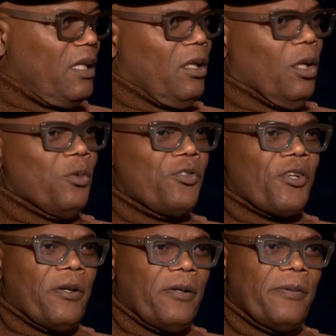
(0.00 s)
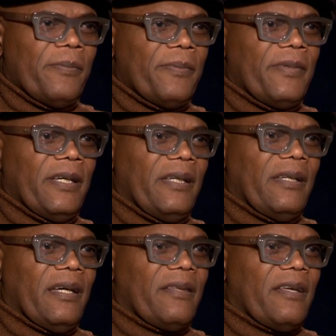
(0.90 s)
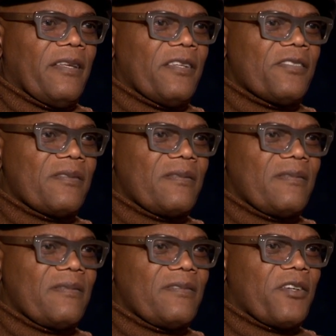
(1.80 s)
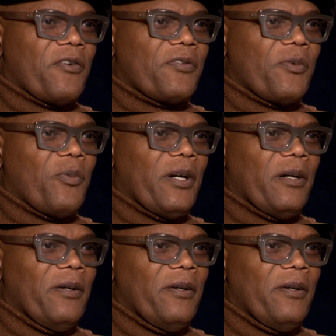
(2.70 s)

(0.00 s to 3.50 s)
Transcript: closure, and I think this serves it well.